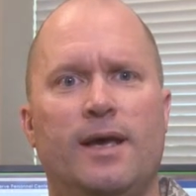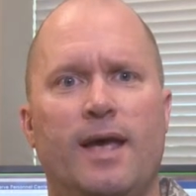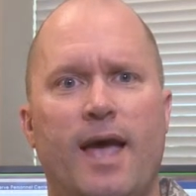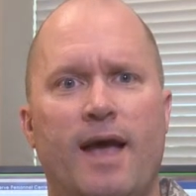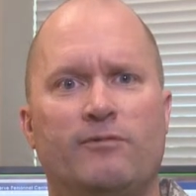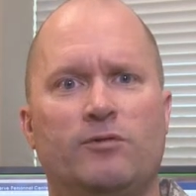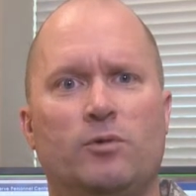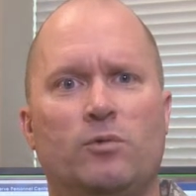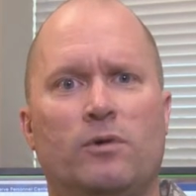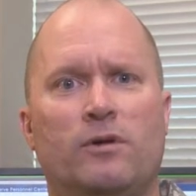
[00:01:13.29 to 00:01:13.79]

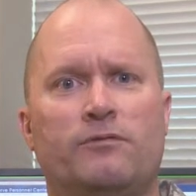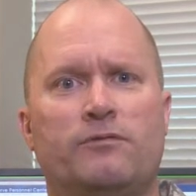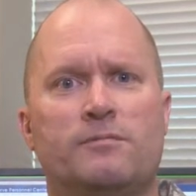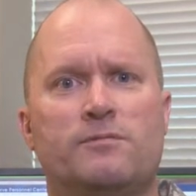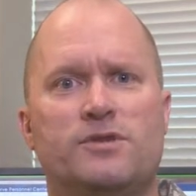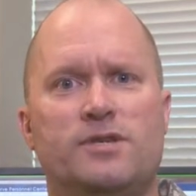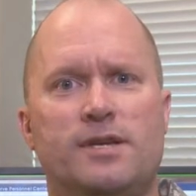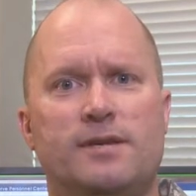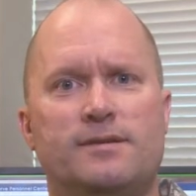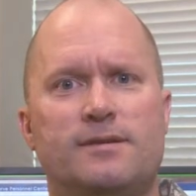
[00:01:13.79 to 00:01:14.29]
Everyone
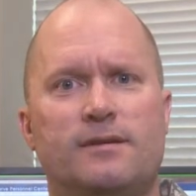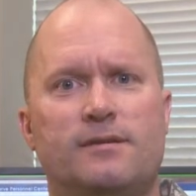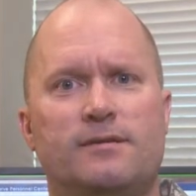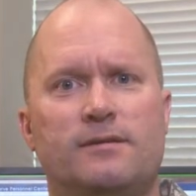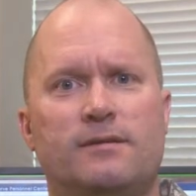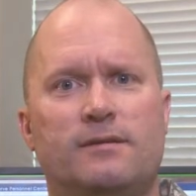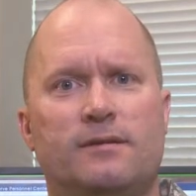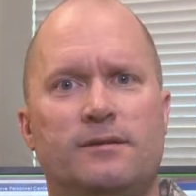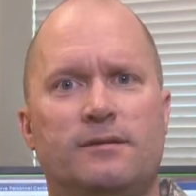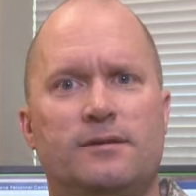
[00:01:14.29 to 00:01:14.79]
from
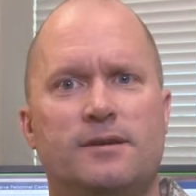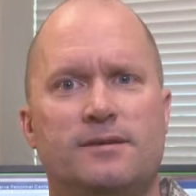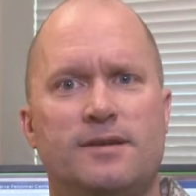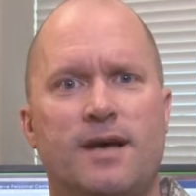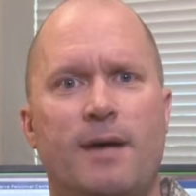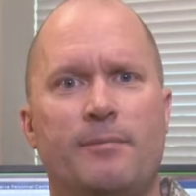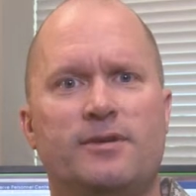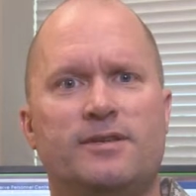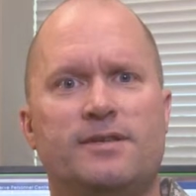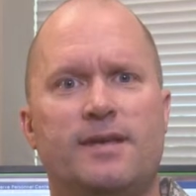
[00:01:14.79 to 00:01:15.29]
Jesus to
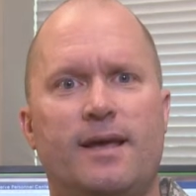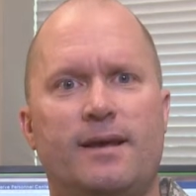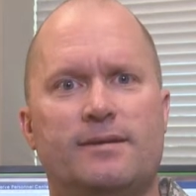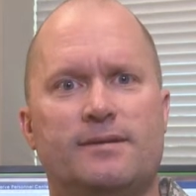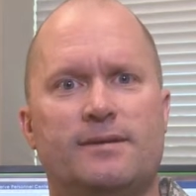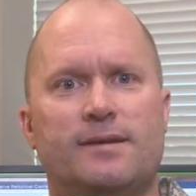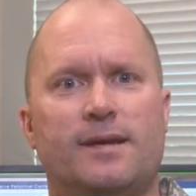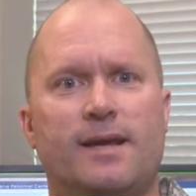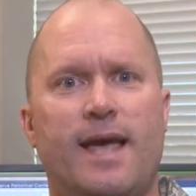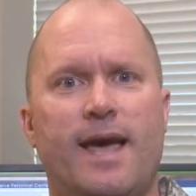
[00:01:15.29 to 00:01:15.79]
Thomas
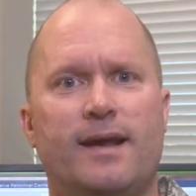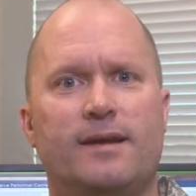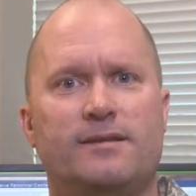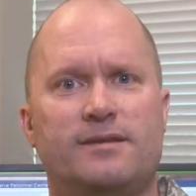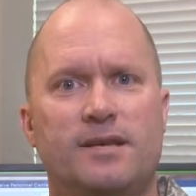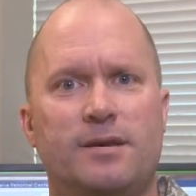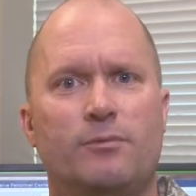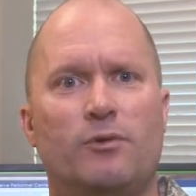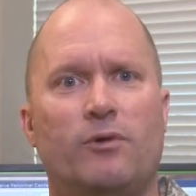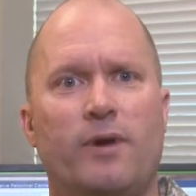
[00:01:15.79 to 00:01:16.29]
Edison had a
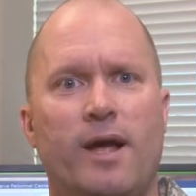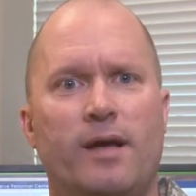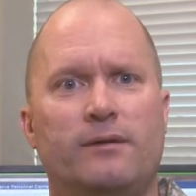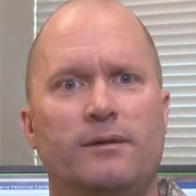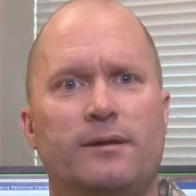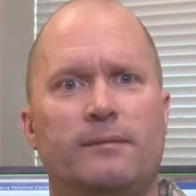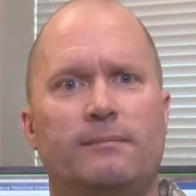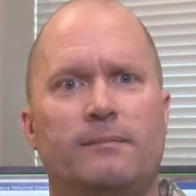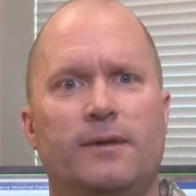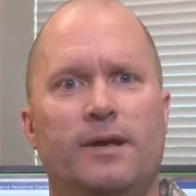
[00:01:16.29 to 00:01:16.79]
team around
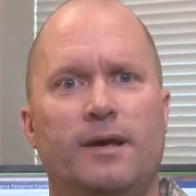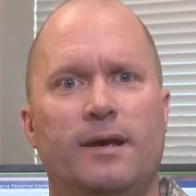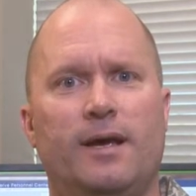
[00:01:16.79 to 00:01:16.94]
them,